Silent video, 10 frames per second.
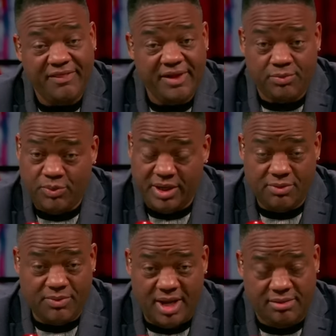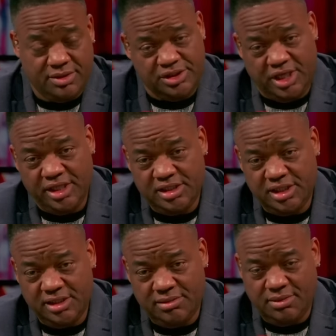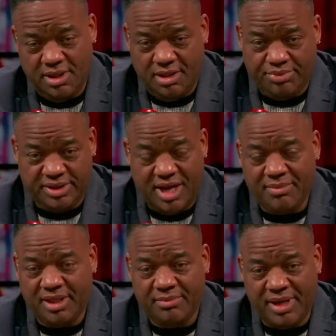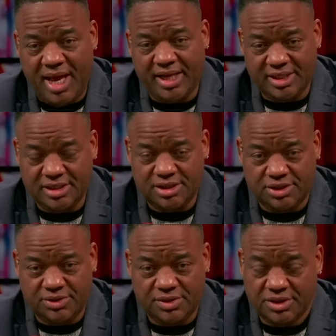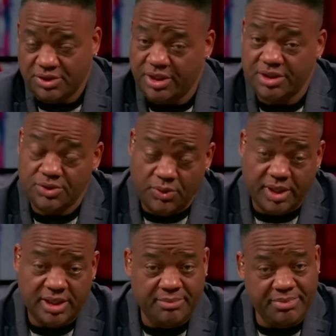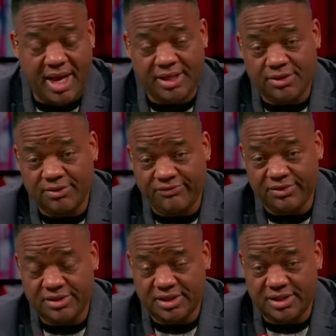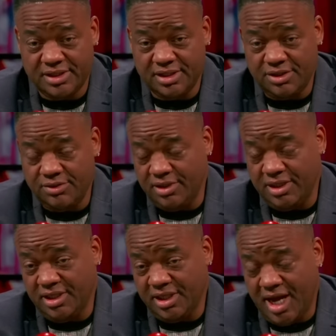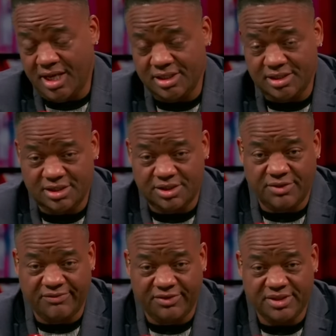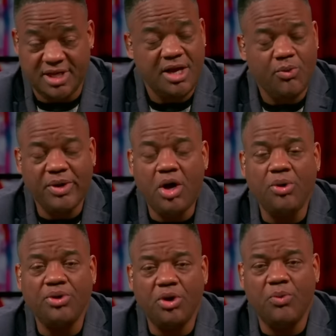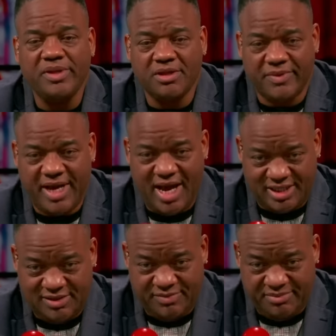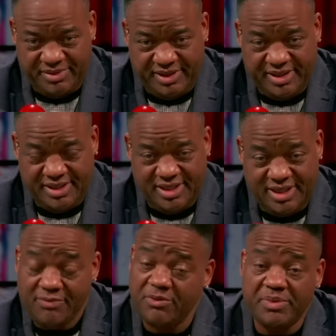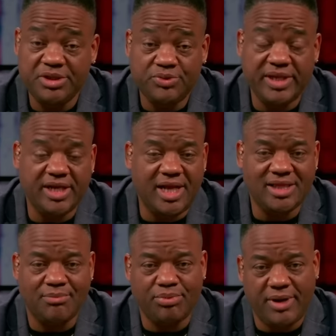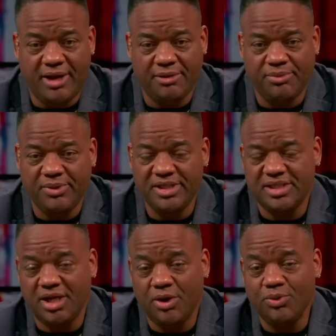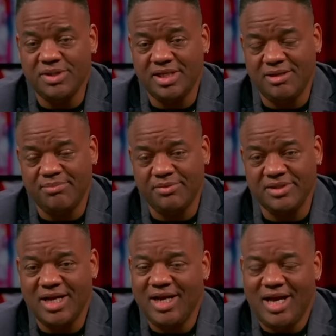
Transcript: that went around changing predominantly black institutions or historically black universities and colleges and universities. We all know what the reaction would be. They would be treated like the Proud Boys, the Oath Keepers.